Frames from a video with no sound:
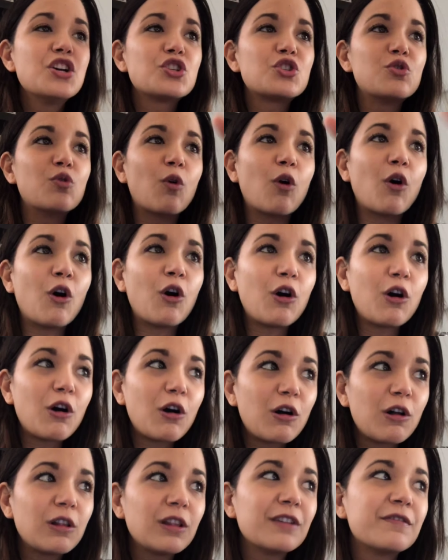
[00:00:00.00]
to
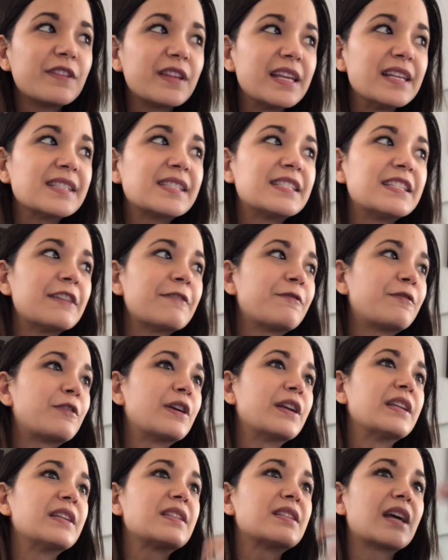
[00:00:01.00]
all of these
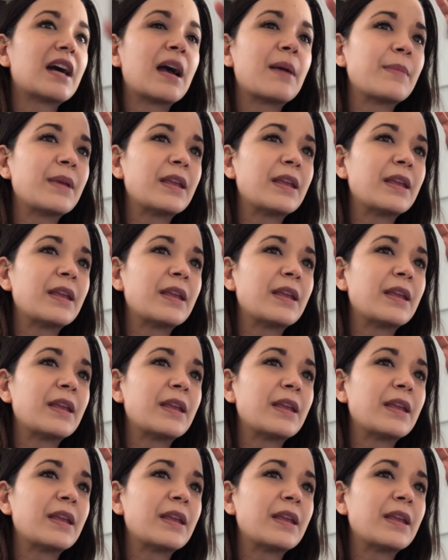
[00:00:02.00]
different, I